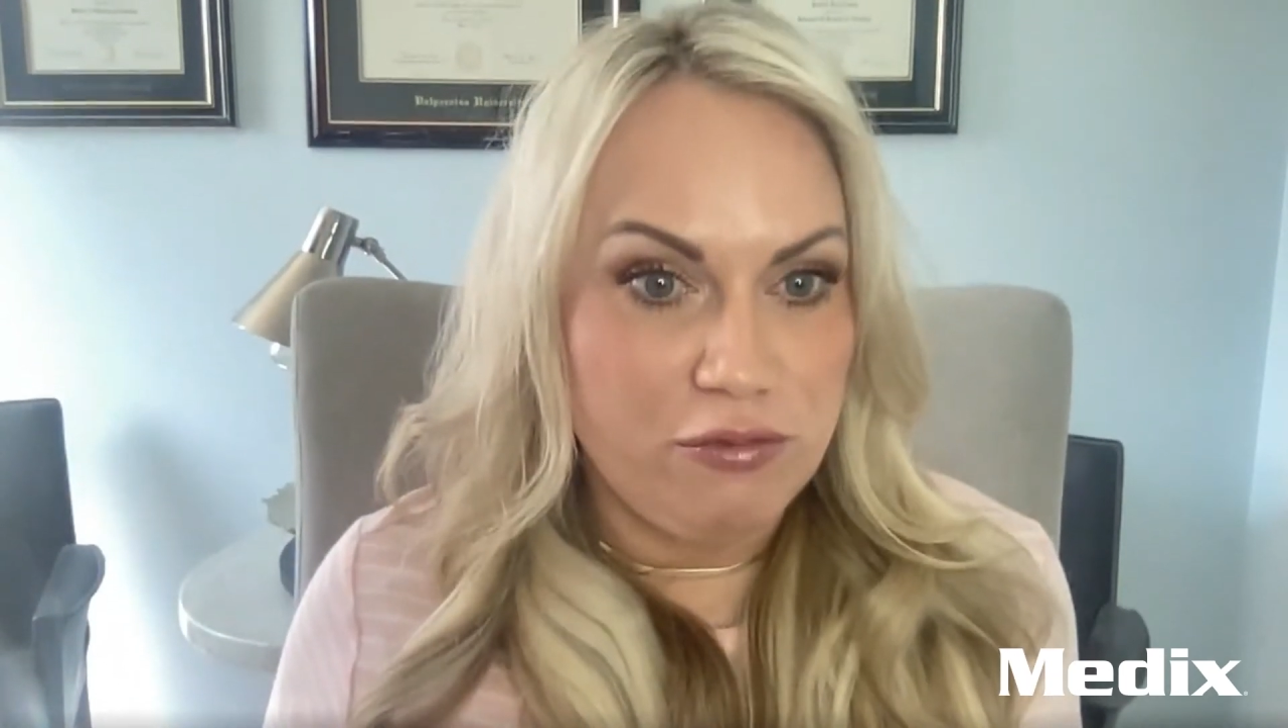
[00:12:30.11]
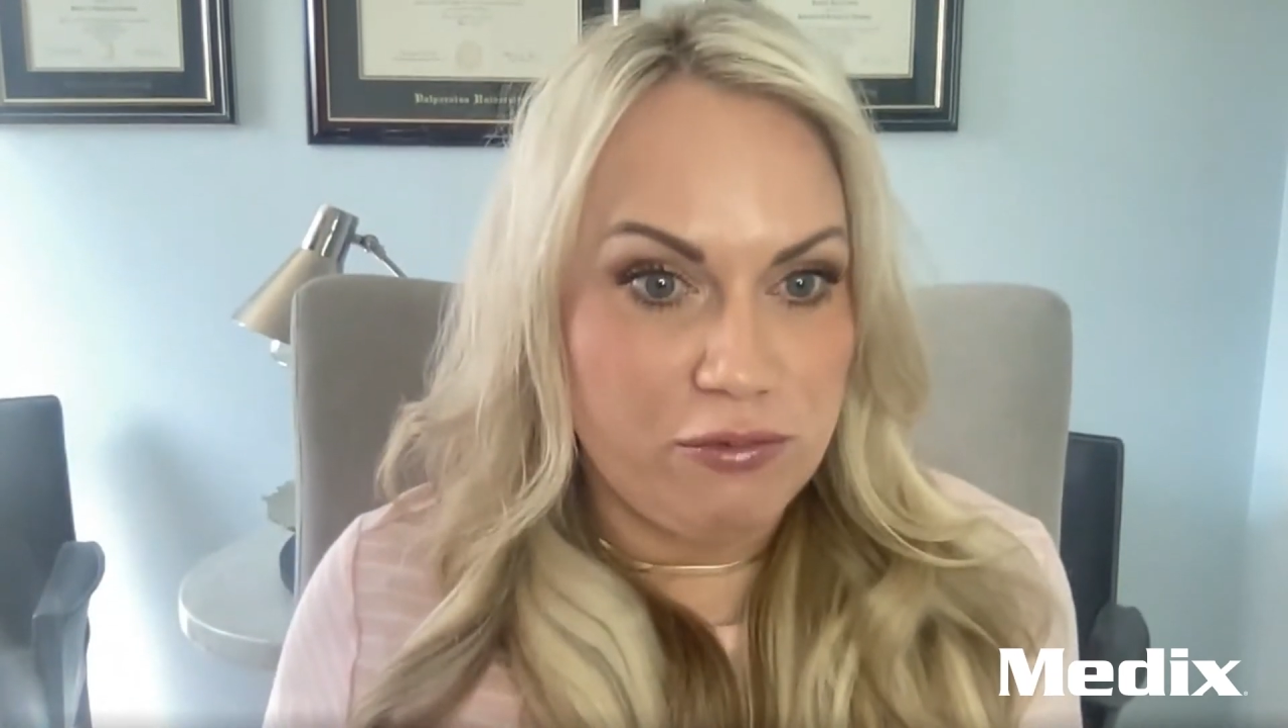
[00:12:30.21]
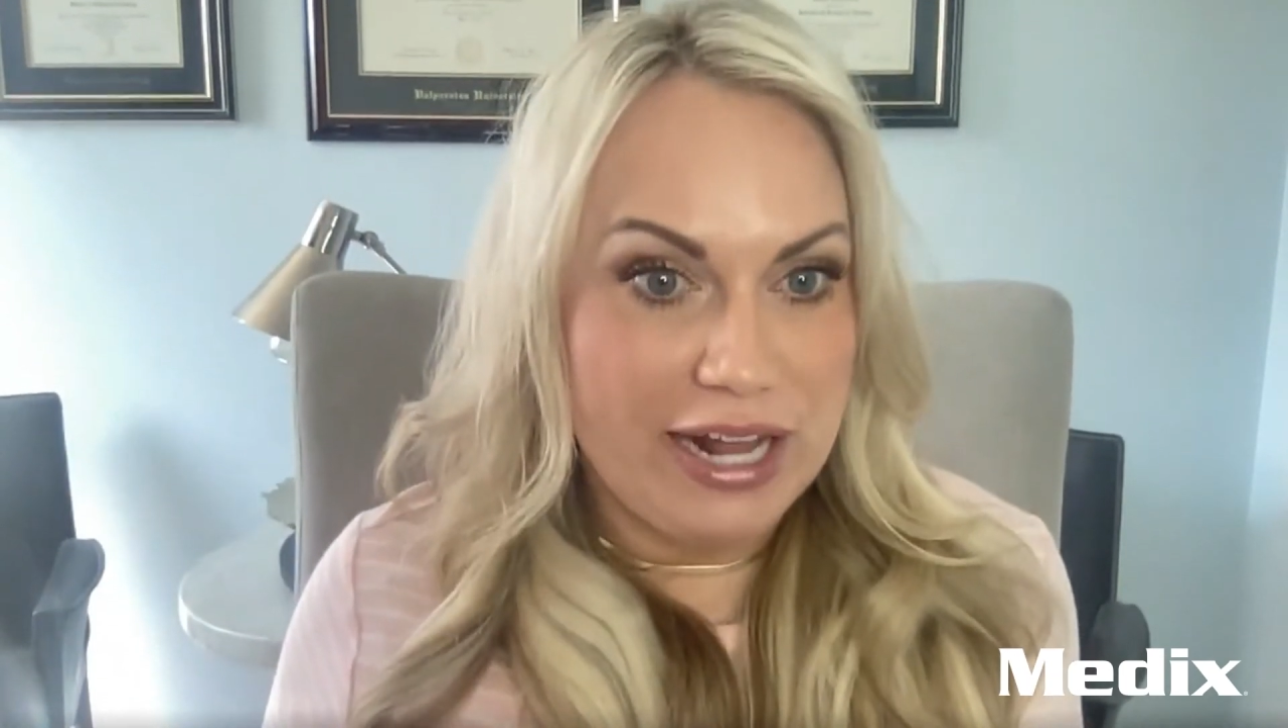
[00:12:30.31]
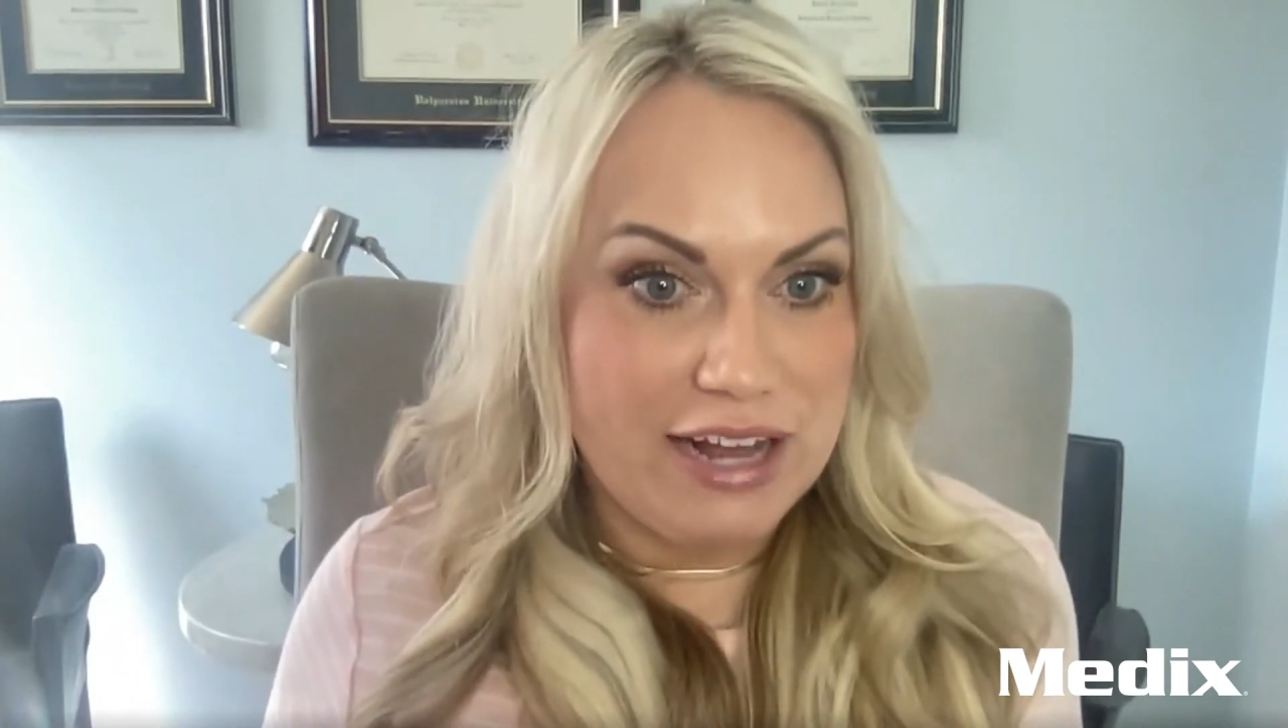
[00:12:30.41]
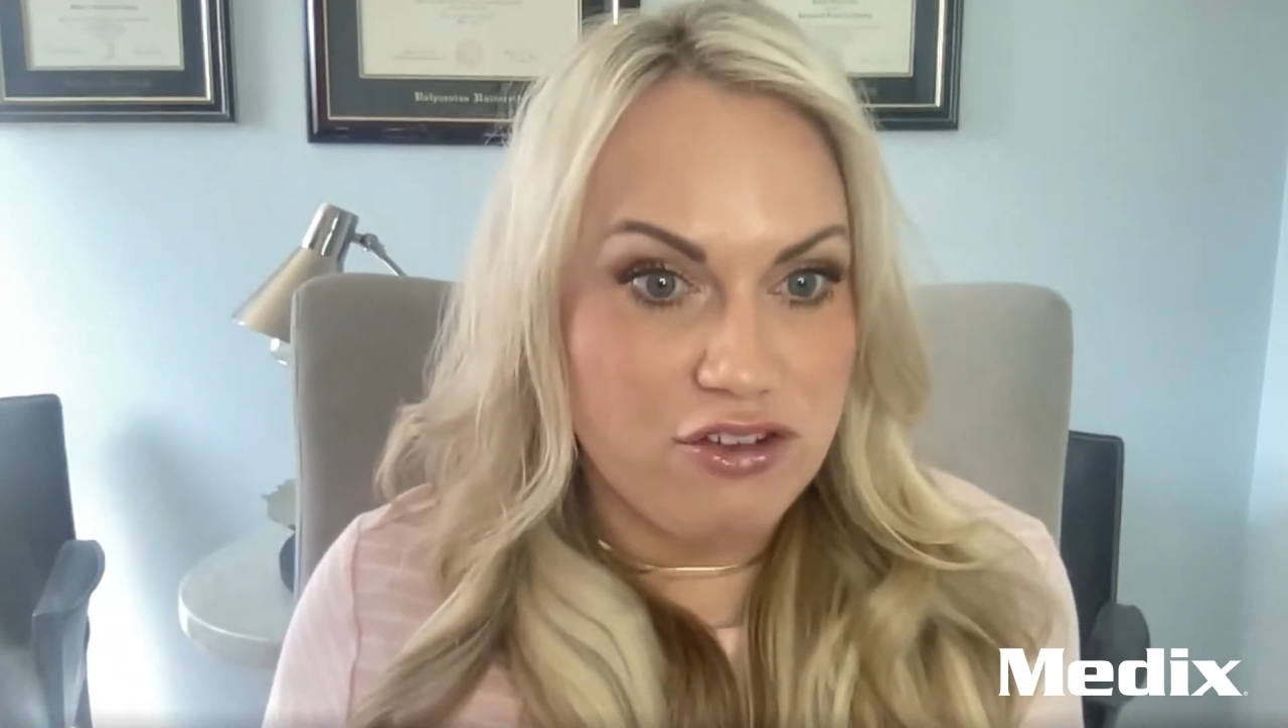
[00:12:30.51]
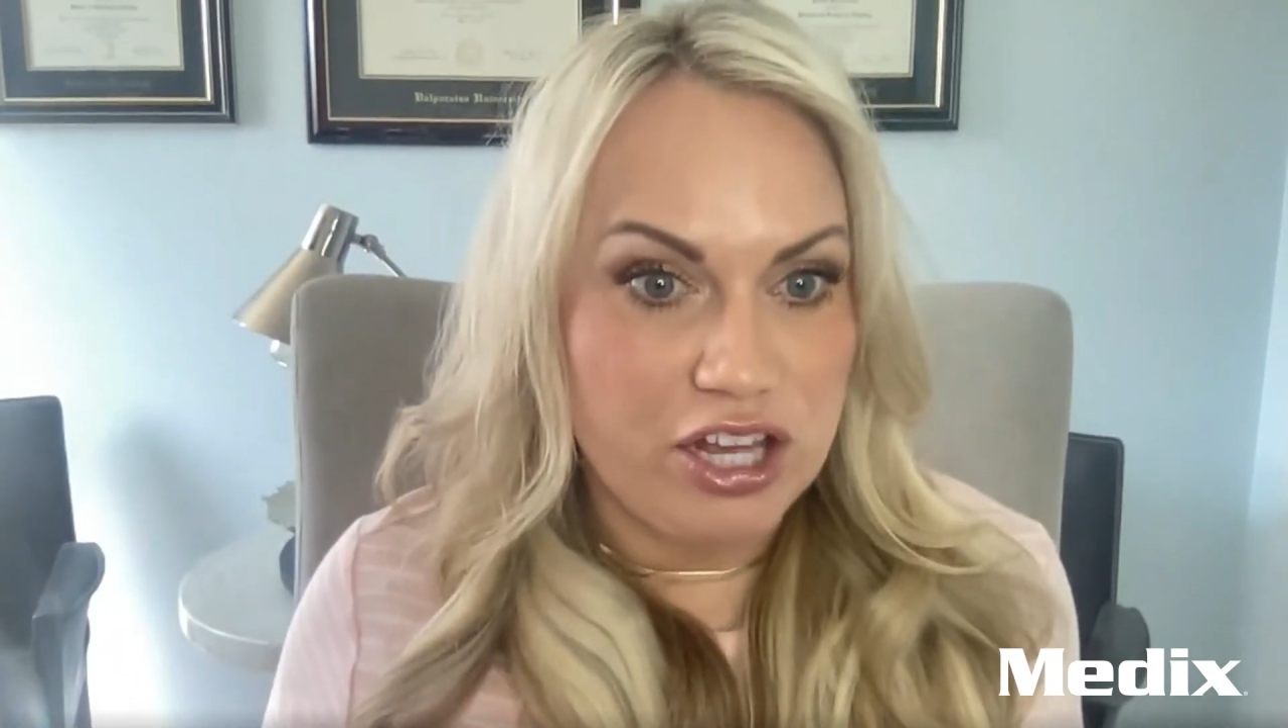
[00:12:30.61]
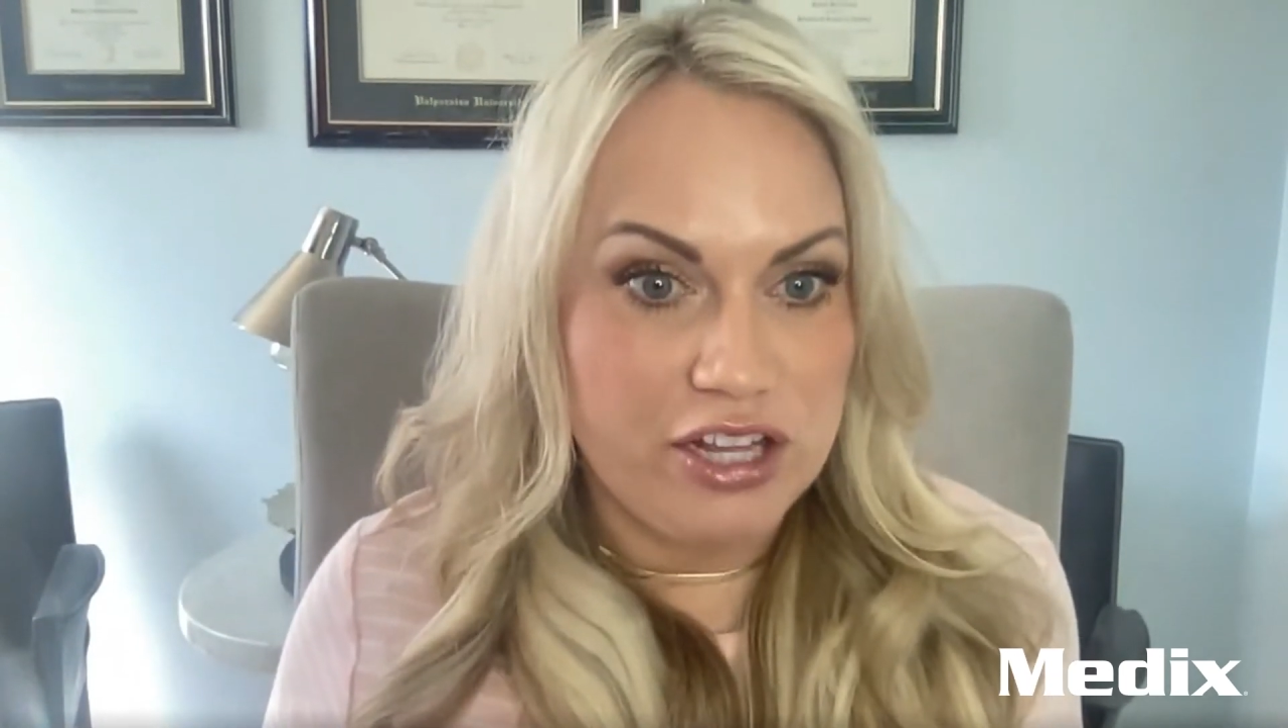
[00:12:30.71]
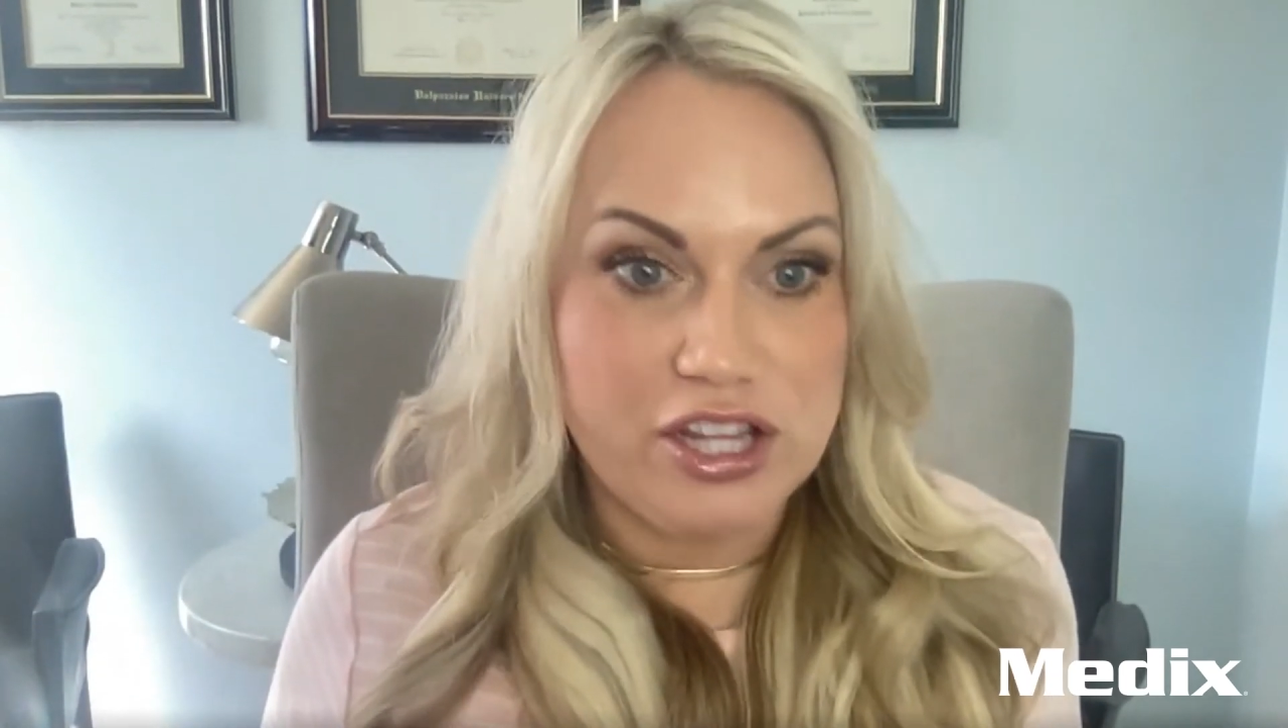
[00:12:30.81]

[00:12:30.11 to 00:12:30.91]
reaction.